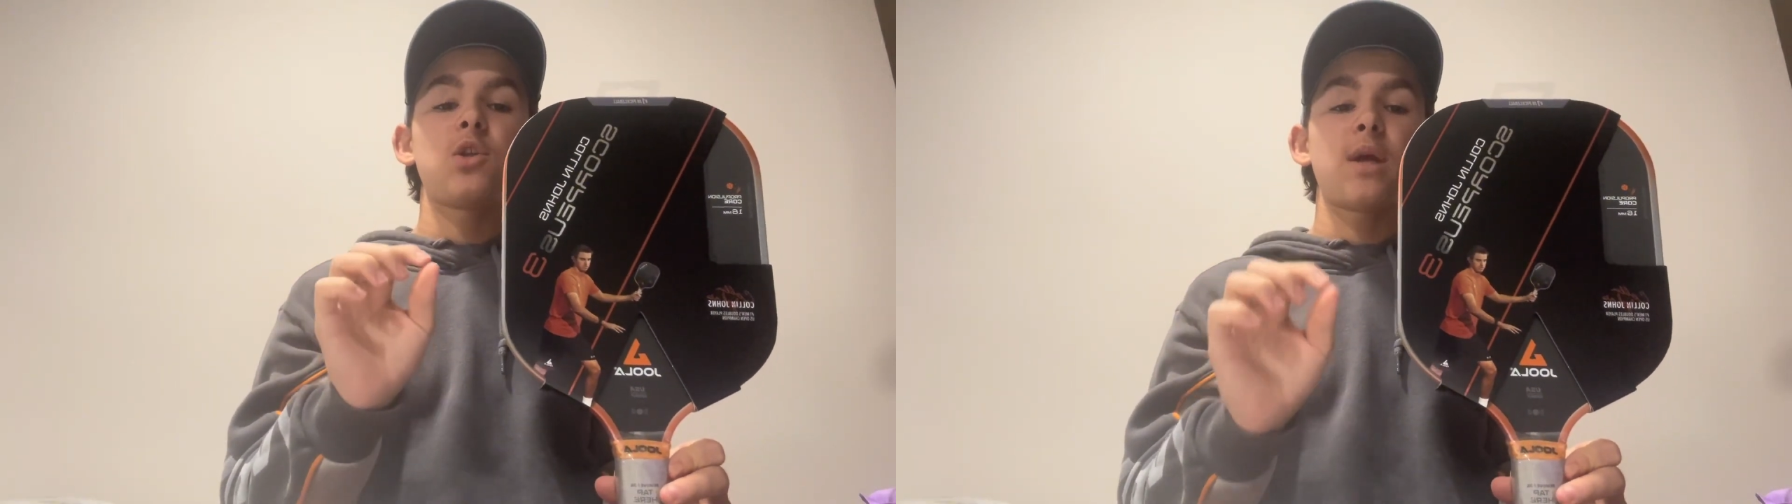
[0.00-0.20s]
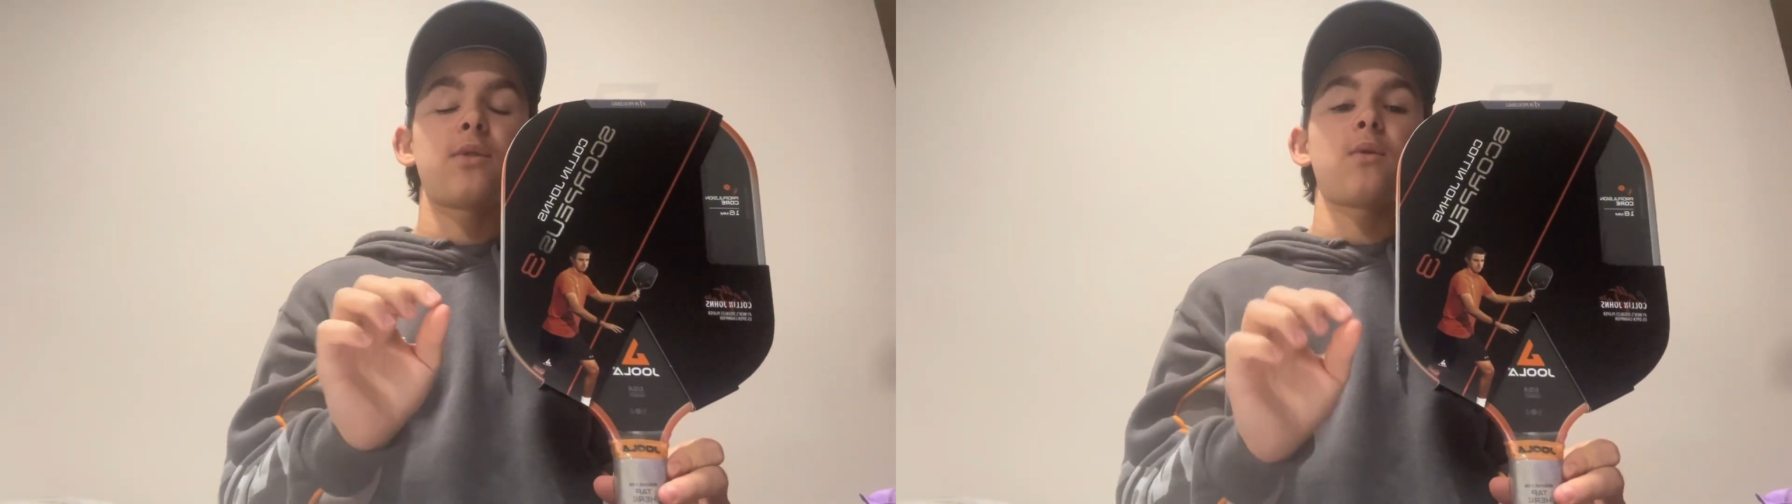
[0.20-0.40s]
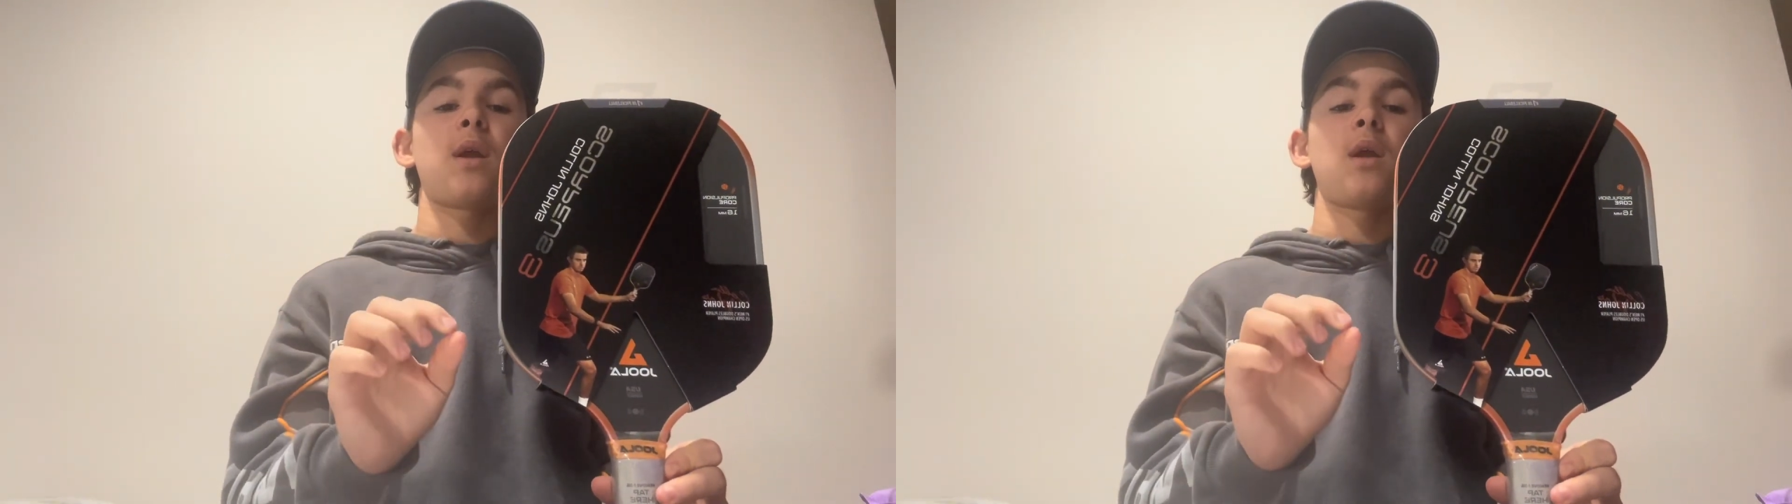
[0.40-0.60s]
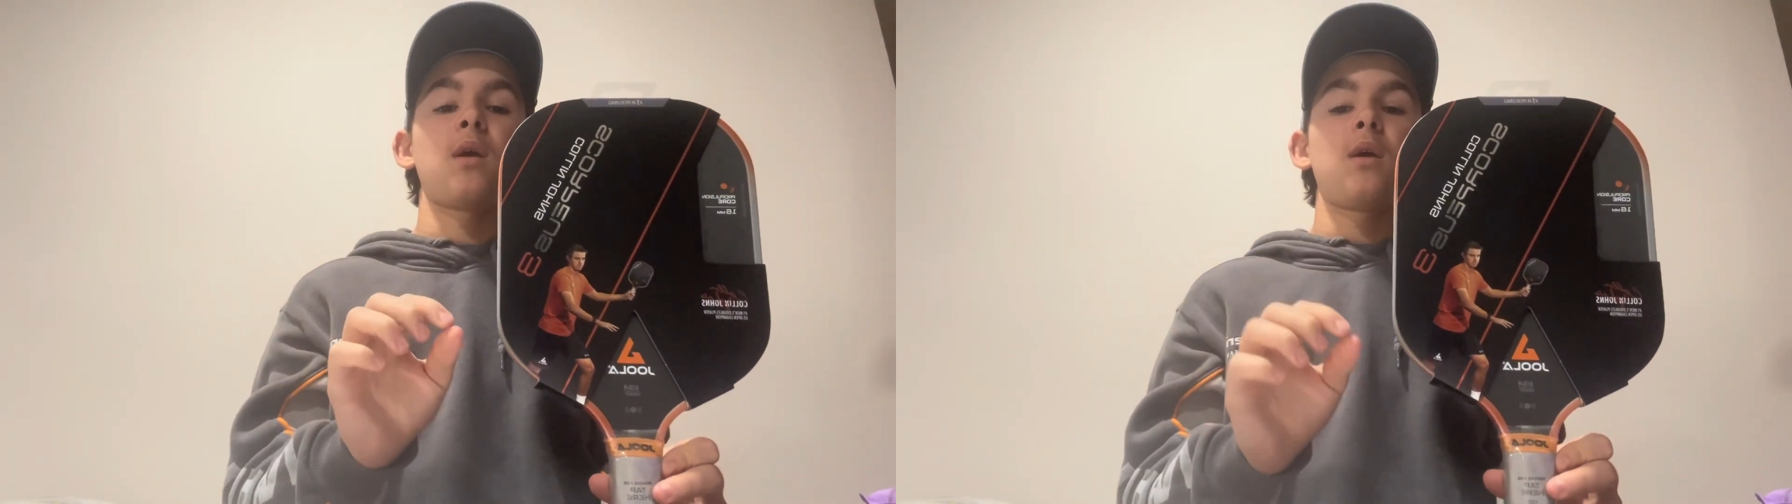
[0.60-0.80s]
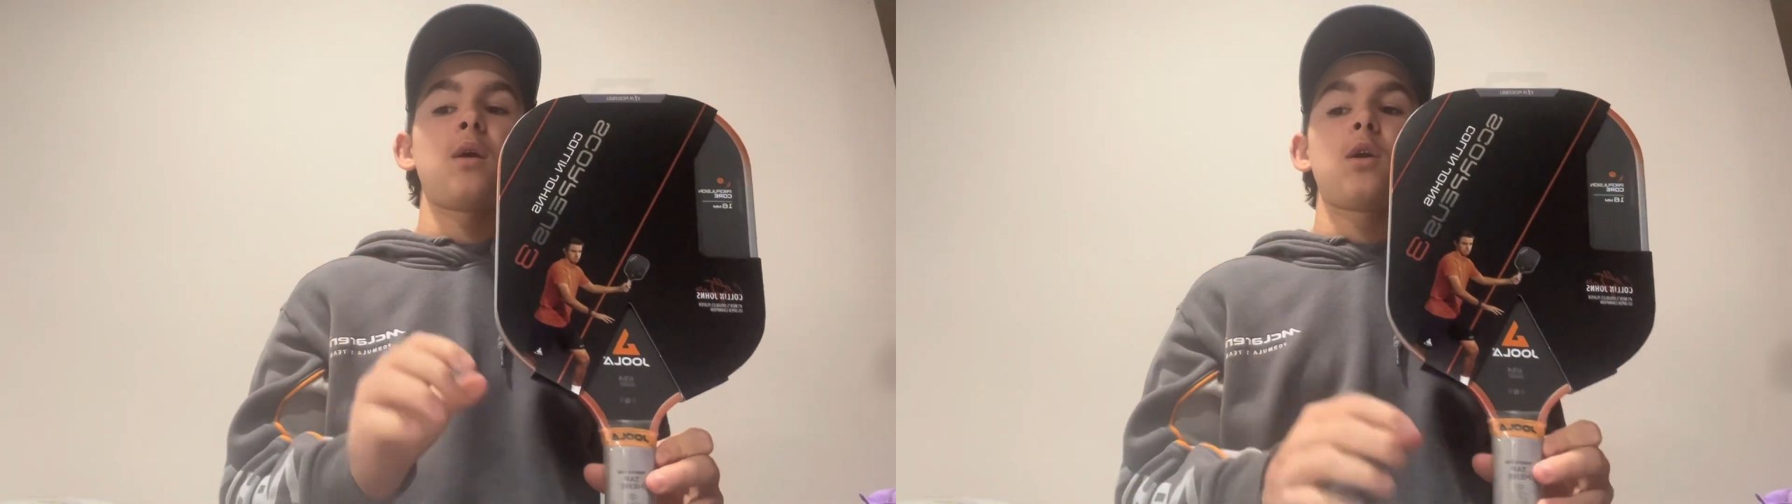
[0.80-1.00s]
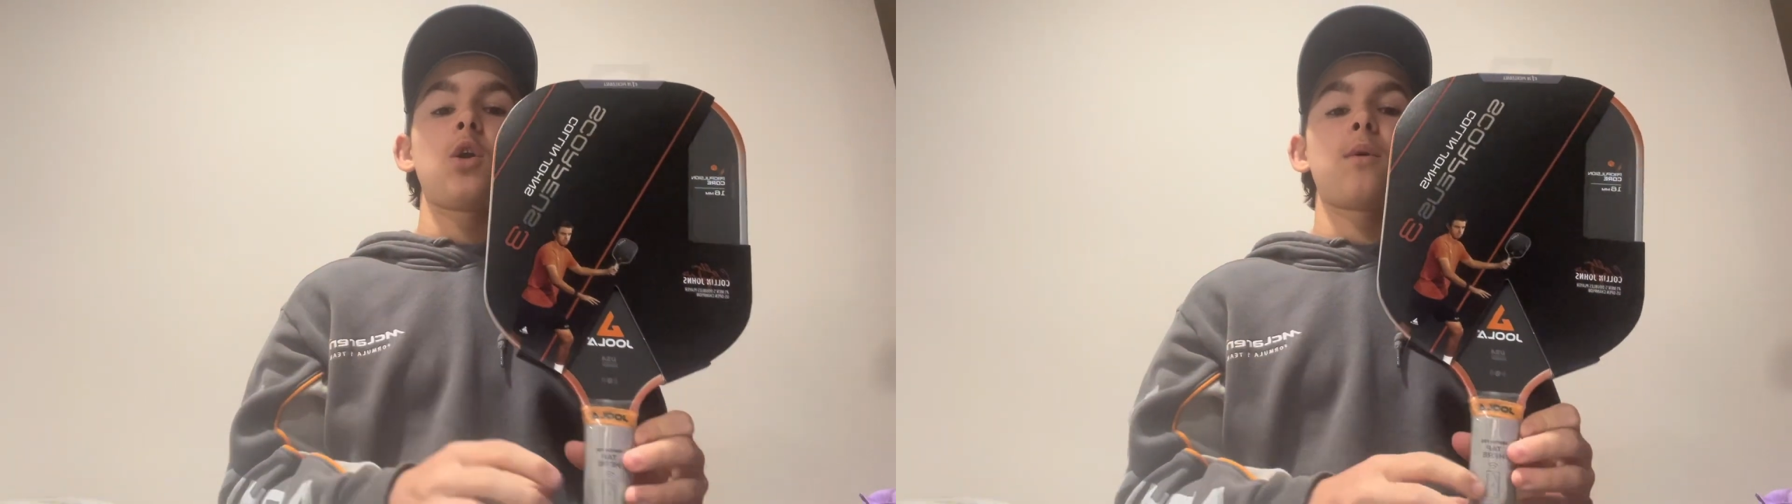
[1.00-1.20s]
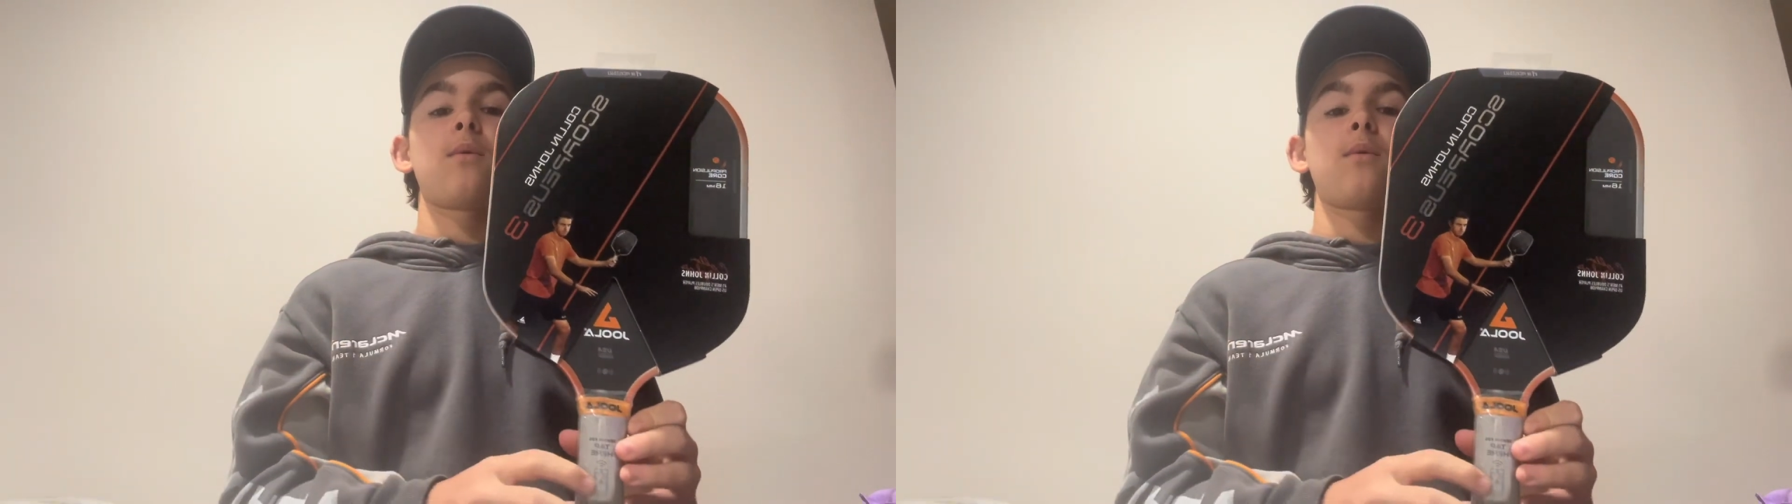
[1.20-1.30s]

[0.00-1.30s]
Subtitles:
Gen 3. You're